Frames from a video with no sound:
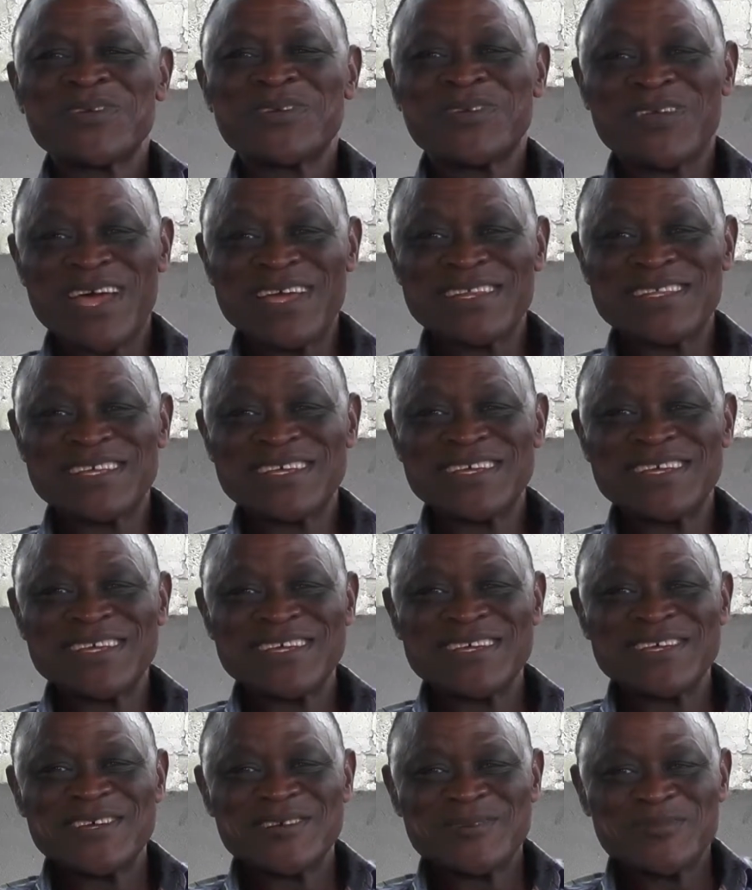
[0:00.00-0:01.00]
right?
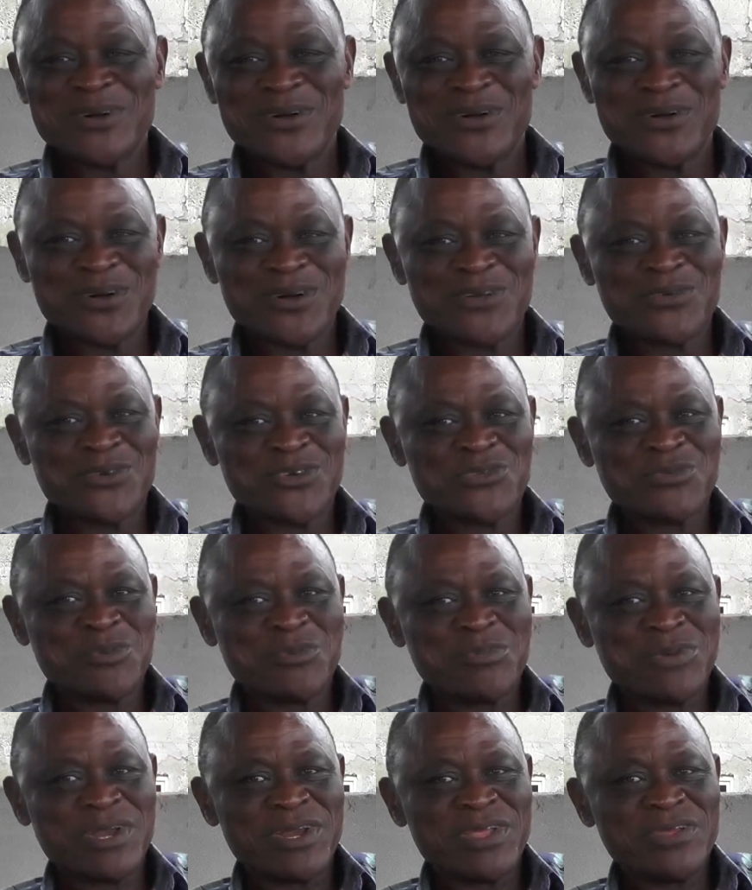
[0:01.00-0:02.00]
But God was
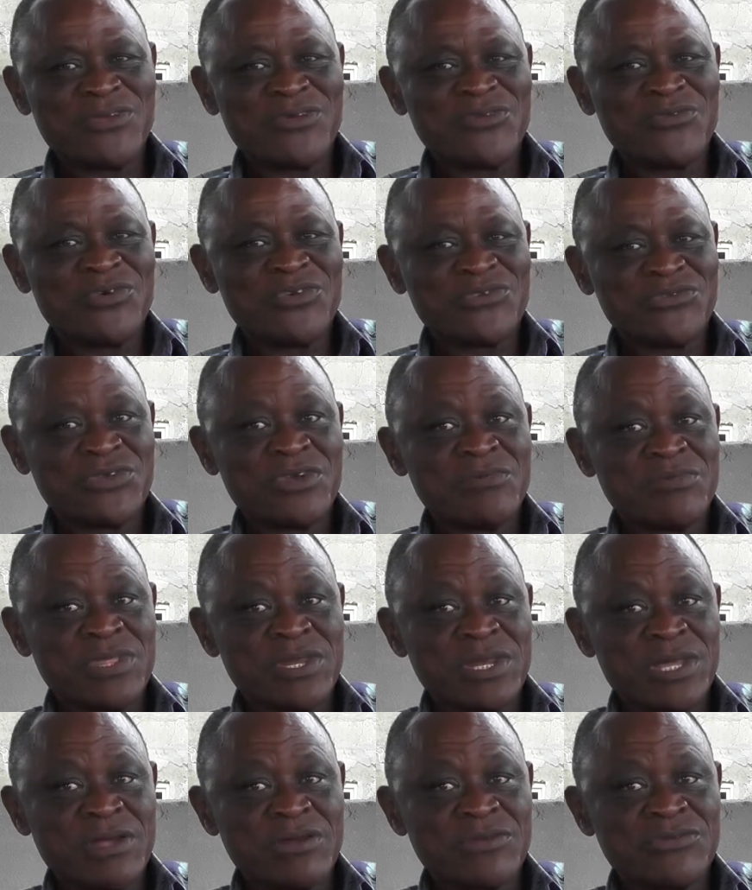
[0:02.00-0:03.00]
preparing you for
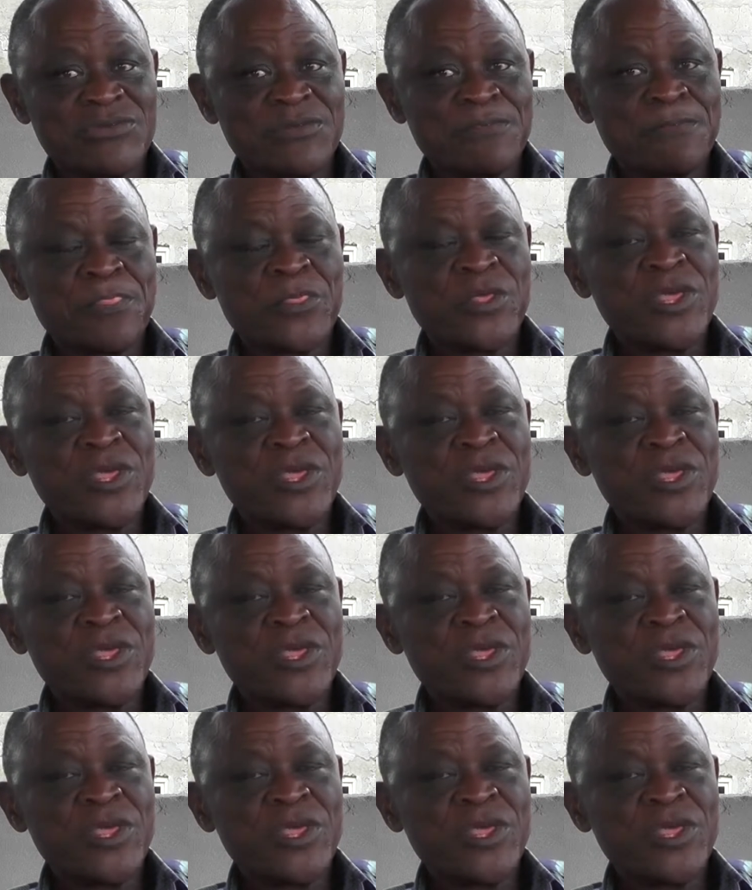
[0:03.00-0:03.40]
something else.